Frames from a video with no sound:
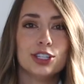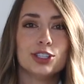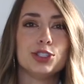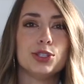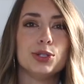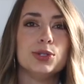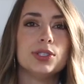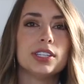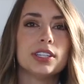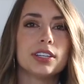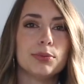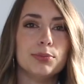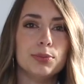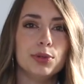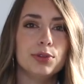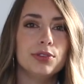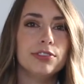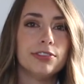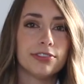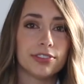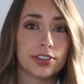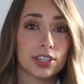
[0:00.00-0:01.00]
choosing a
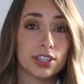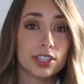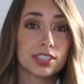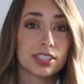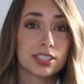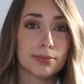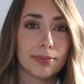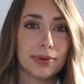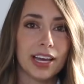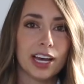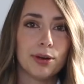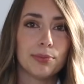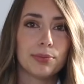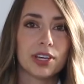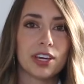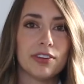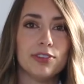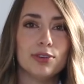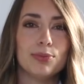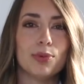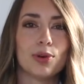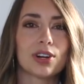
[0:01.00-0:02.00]
mood first may help
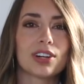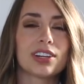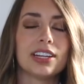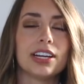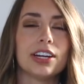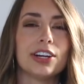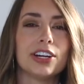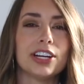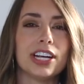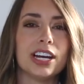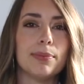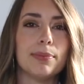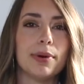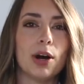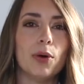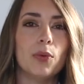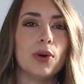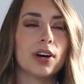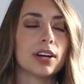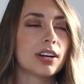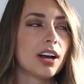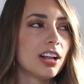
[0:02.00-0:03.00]
give you more clarity about
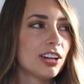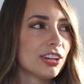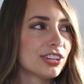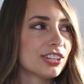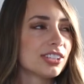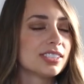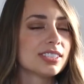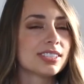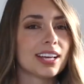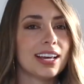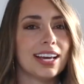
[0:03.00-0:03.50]
what colors